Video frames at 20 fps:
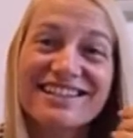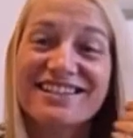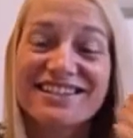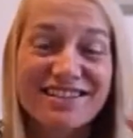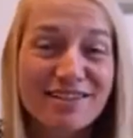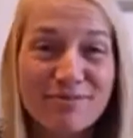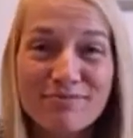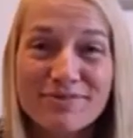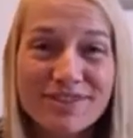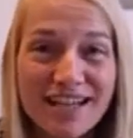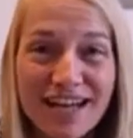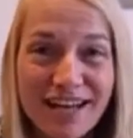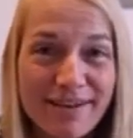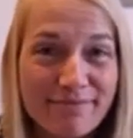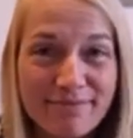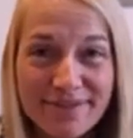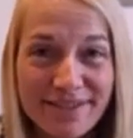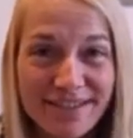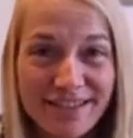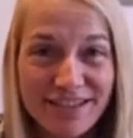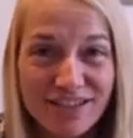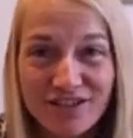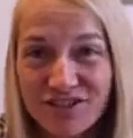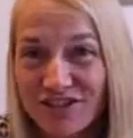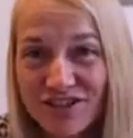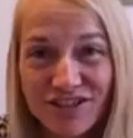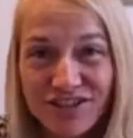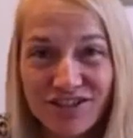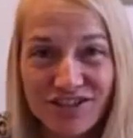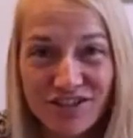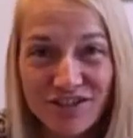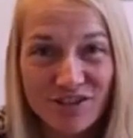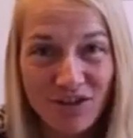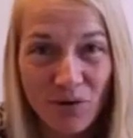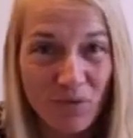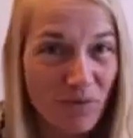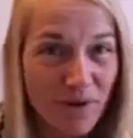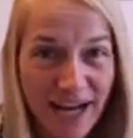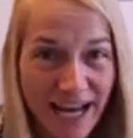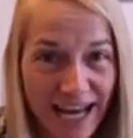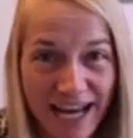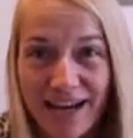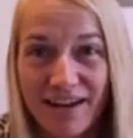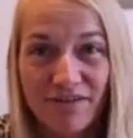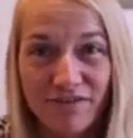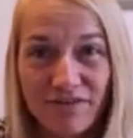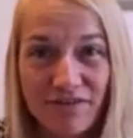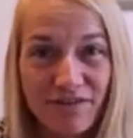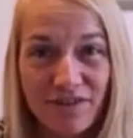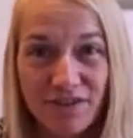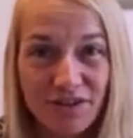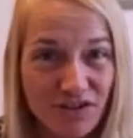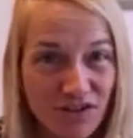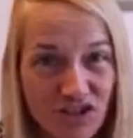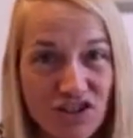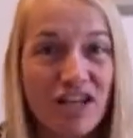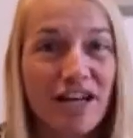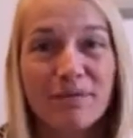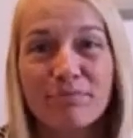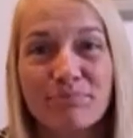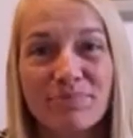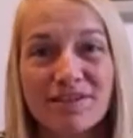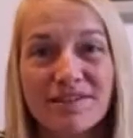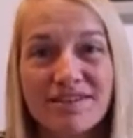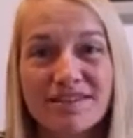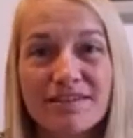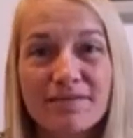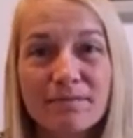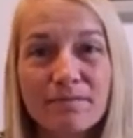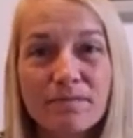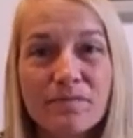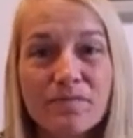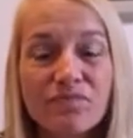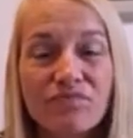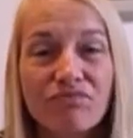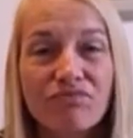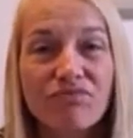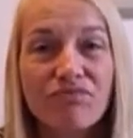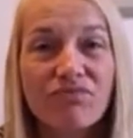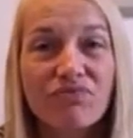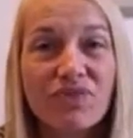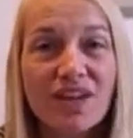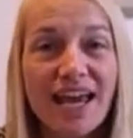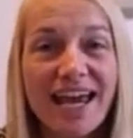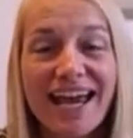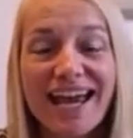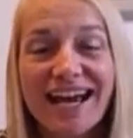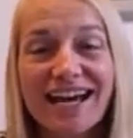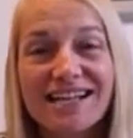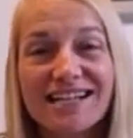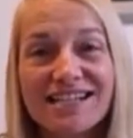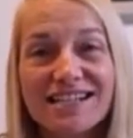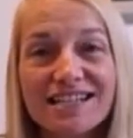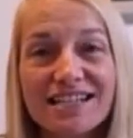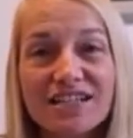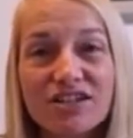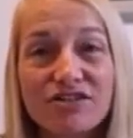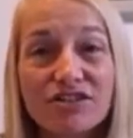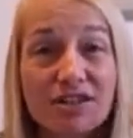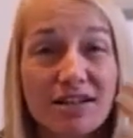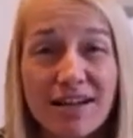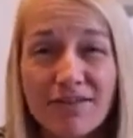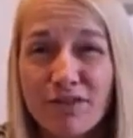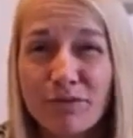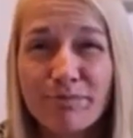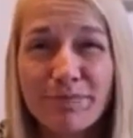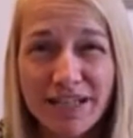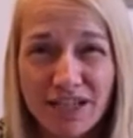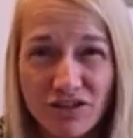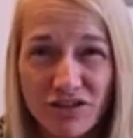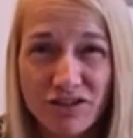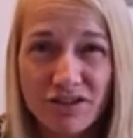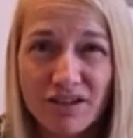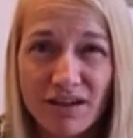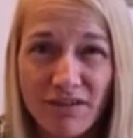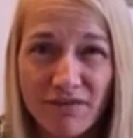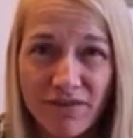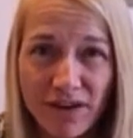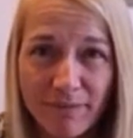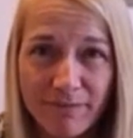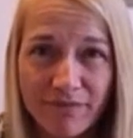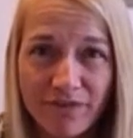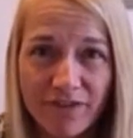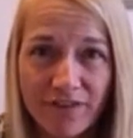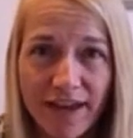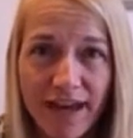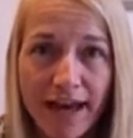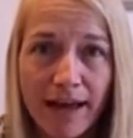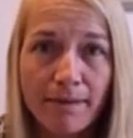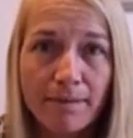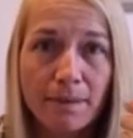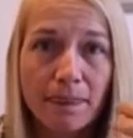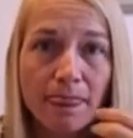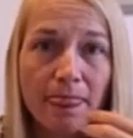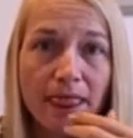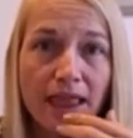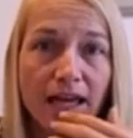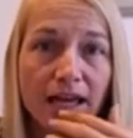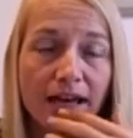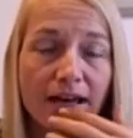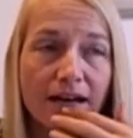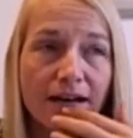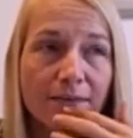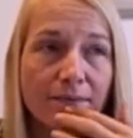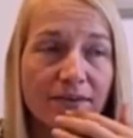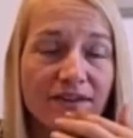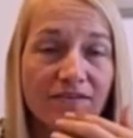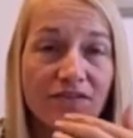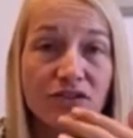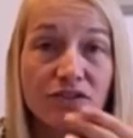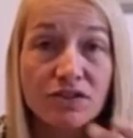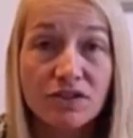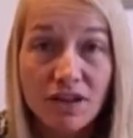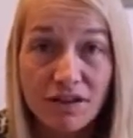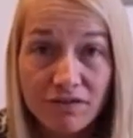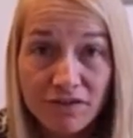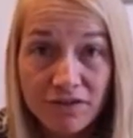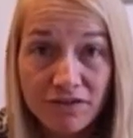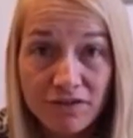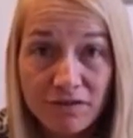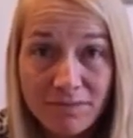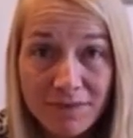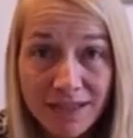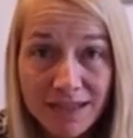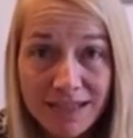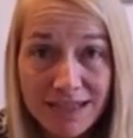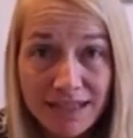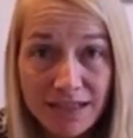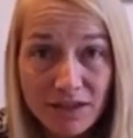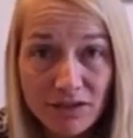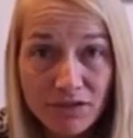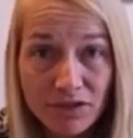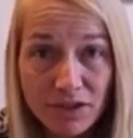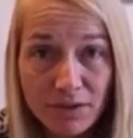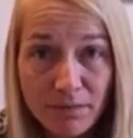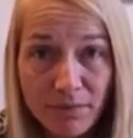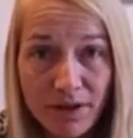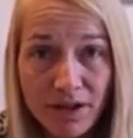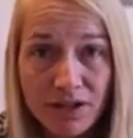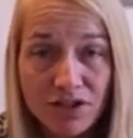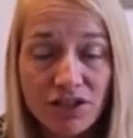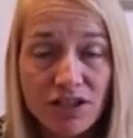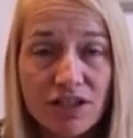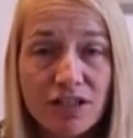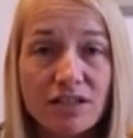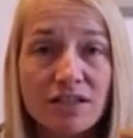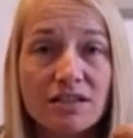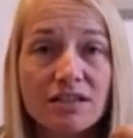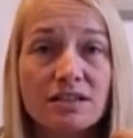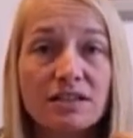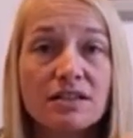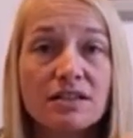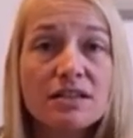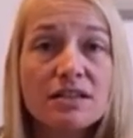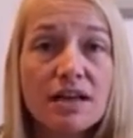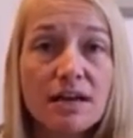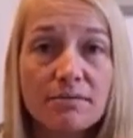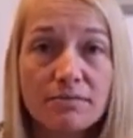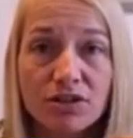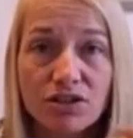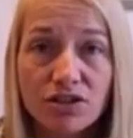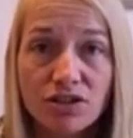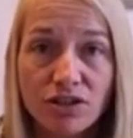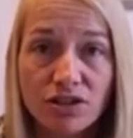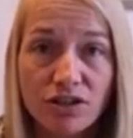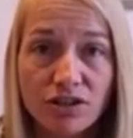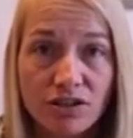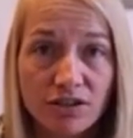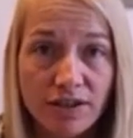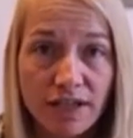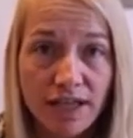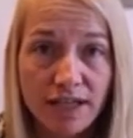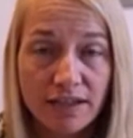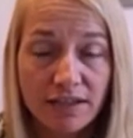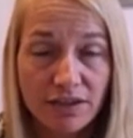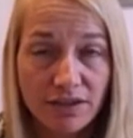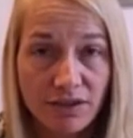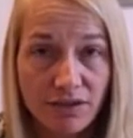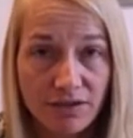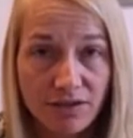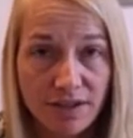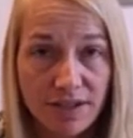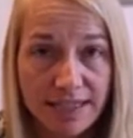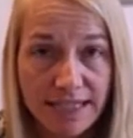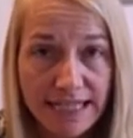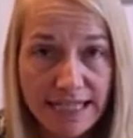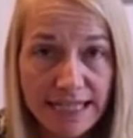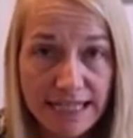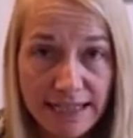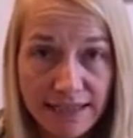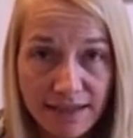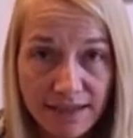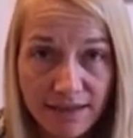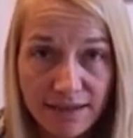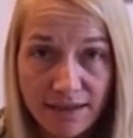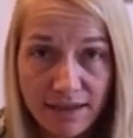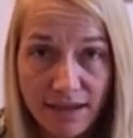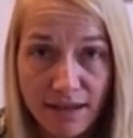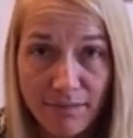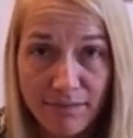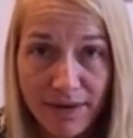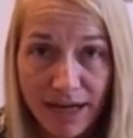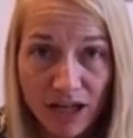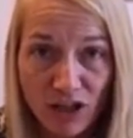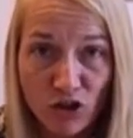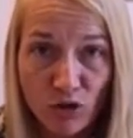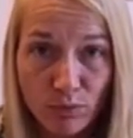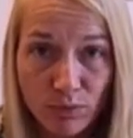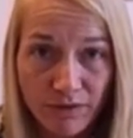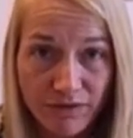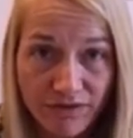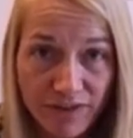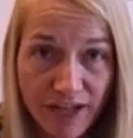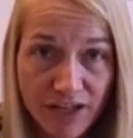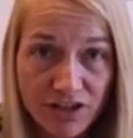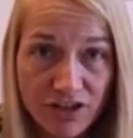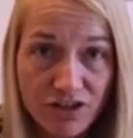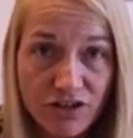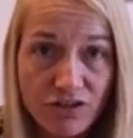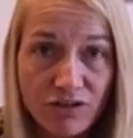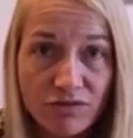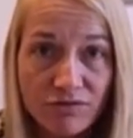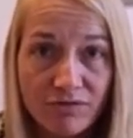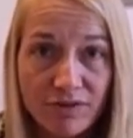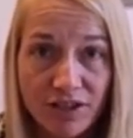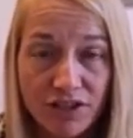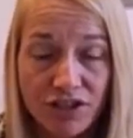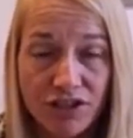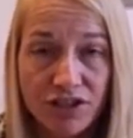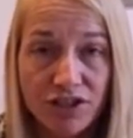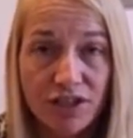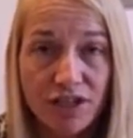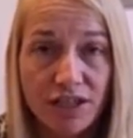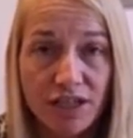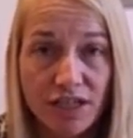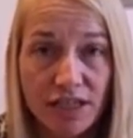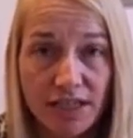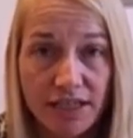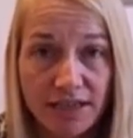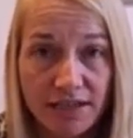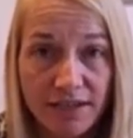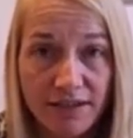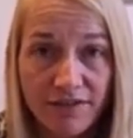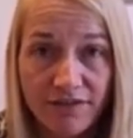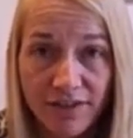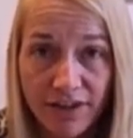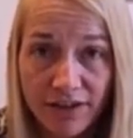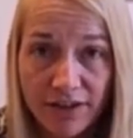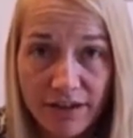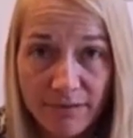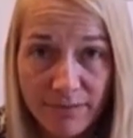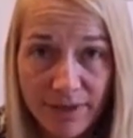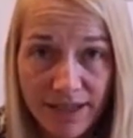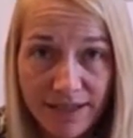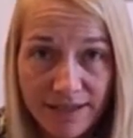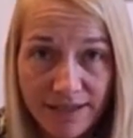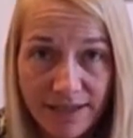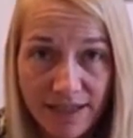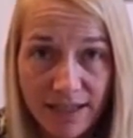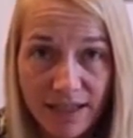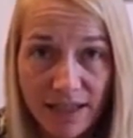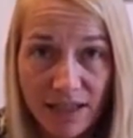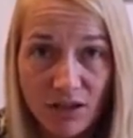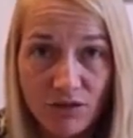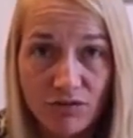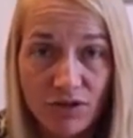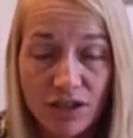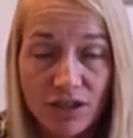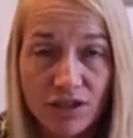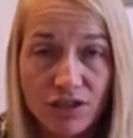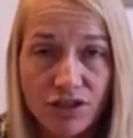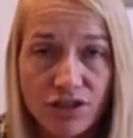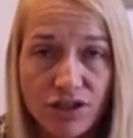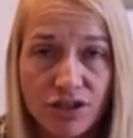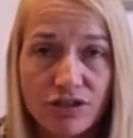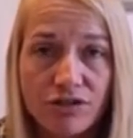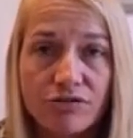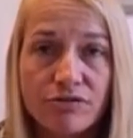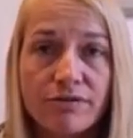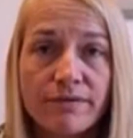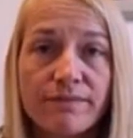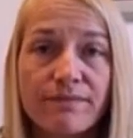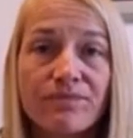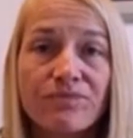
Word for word: Sometimes you just don't have the chips, and you should never beat yourself up for that. Um, if you suffer from clinical depression, I'm sure that you're seeing a medical professional, which is the very best thing that you can do.